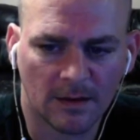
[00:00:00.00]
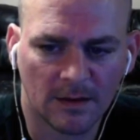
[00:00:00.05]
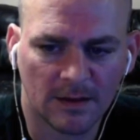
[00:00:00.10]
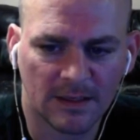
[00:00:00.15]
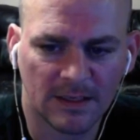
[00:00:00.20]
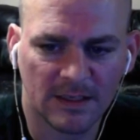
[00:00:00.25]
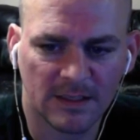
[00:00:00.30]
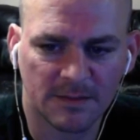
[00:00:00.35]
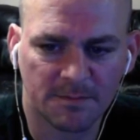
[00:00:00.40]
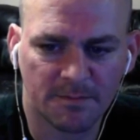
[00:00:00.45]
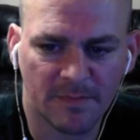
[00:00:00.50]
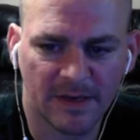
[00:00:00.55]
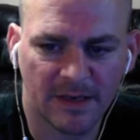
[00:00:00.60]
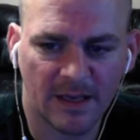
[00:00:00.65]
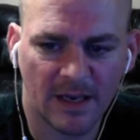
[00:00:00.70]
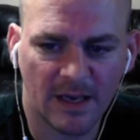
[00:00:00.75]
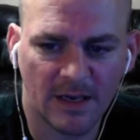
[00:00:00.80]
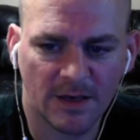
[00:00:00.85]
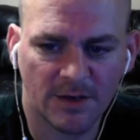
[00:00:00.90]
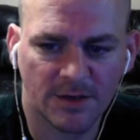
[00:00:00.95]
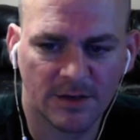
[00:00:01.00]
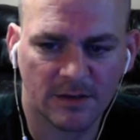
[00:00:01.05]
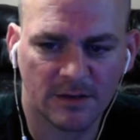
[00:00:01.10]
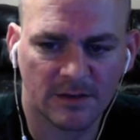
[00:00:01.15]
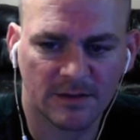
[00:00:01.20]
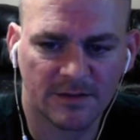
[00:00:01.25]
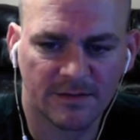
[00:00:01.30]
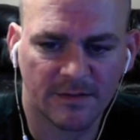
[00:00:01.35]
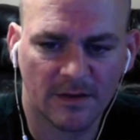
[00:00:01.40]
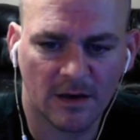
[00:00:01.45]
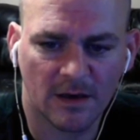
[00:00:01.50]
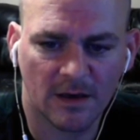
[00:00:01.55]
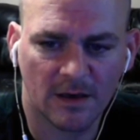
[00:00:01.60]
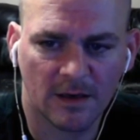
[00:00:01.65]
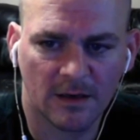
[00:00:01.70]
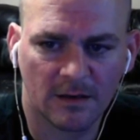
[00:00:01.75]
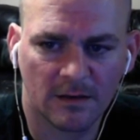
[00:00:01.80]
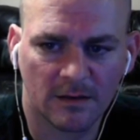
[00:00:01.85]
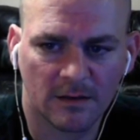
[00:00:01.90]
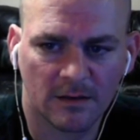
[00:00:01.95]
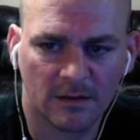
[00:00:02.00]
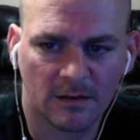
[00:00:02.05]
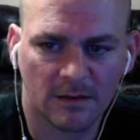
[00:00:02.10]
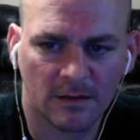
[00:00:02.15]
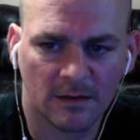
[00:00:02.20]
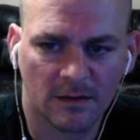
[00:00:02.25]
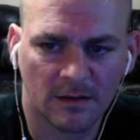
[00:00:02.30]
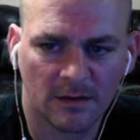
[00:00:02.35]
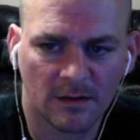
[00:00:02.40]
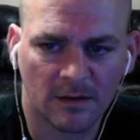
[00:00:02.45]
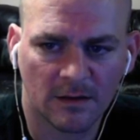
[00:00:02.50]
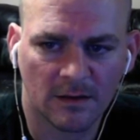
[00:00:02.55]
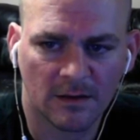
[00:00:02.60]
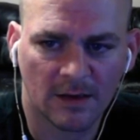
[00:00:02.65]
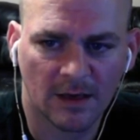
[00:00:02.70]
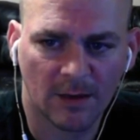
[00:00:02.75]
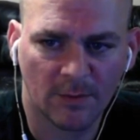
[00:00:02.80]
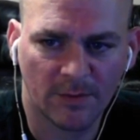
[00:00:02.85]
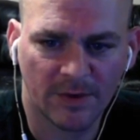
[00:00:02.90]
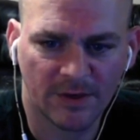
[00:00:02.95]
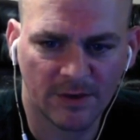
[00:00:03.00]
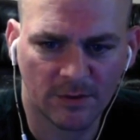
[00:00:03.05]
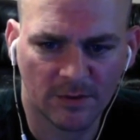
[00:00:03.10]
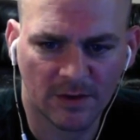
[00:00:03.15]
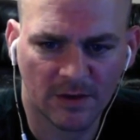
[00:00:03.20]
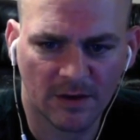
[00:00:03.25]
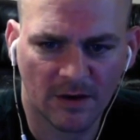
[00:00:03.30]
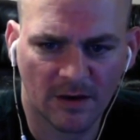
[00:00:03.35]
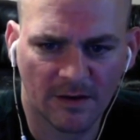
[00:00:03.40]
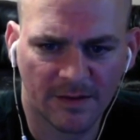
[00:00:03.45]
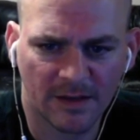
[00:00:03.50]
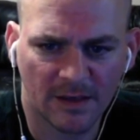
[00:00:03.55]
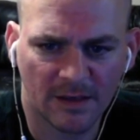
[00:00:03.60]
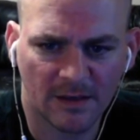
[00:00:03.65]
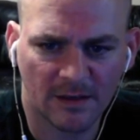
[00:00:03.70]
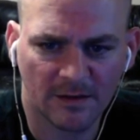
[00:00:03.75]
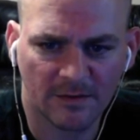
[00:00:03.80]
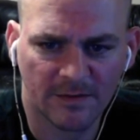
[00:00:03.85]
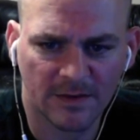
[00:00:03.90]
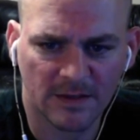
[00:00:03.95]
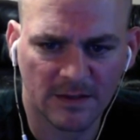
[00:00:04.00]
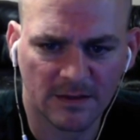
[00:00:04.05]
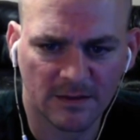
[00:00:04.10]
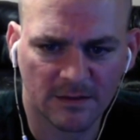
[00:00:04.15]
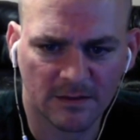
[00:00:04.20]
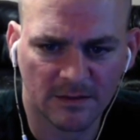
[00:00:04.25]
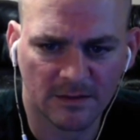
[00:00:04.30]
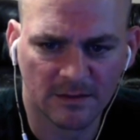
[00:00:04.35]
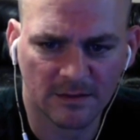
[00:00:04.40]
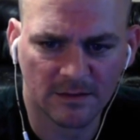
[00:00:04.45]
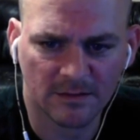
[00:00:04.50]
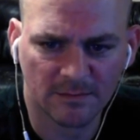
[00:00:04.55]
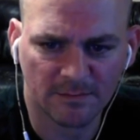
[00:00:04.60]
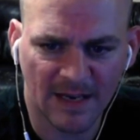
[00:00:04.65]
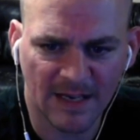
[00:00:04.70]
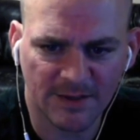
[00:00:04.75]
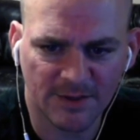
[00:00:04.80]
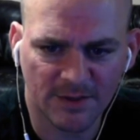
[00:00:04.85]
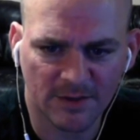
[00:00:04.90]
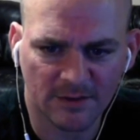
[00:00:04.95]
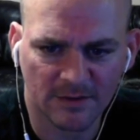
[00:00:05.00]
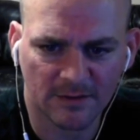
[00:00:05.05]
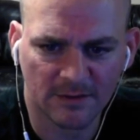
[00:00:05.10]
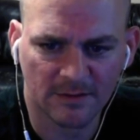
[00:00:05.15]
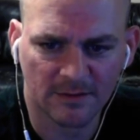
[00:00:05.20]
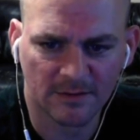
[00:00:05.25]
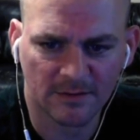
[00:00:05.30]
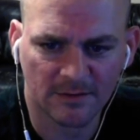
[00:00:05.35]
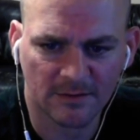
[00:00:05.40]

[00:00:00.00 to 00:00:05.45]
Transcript: His mitigation is fine. How are we doing on the physical, magical?